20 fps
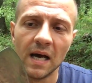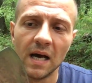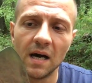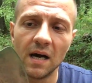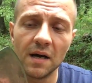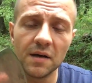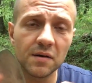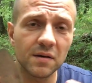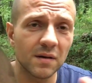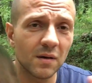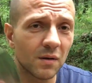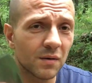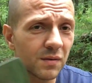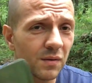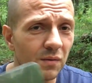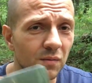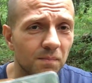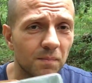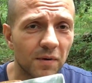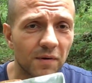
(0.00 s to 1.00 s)
You can
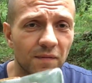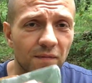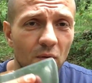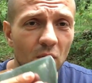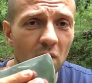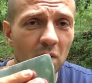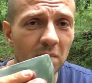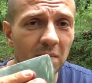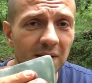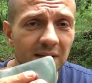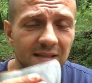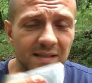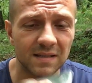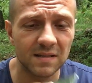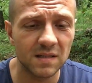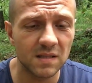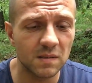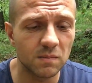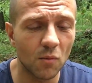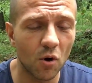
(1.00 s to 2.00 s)
also perform
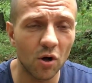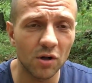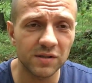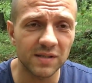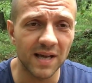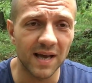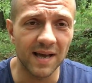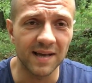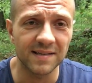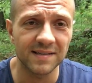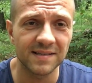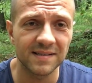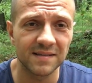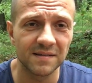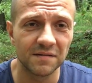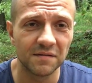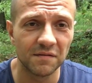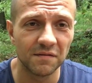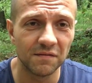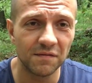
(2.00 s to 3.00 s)
small tasks
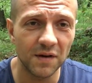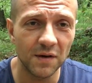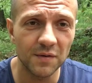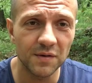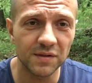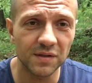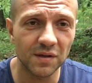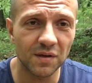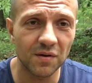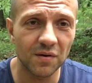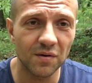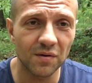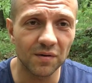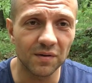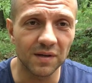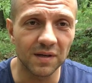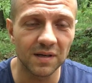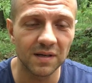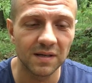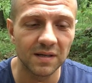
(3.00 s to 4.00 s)
very
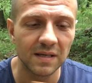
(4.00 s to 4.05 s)
securely.